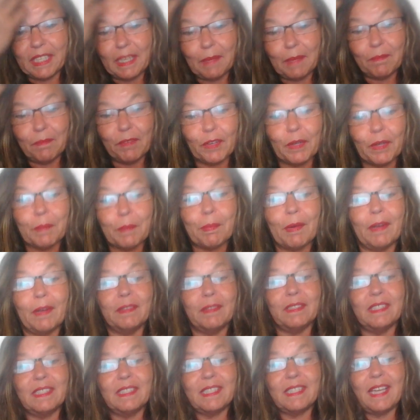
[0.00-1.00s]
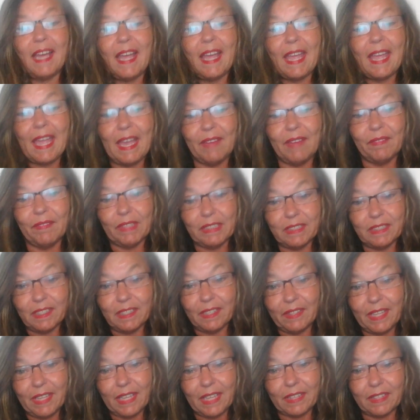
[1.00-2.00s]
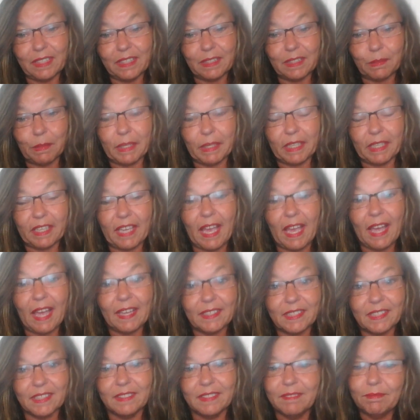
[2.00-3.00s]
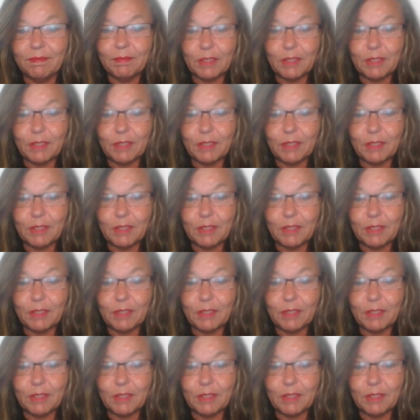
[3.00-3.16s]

and I'm very proud to say I haven't done that this week yet.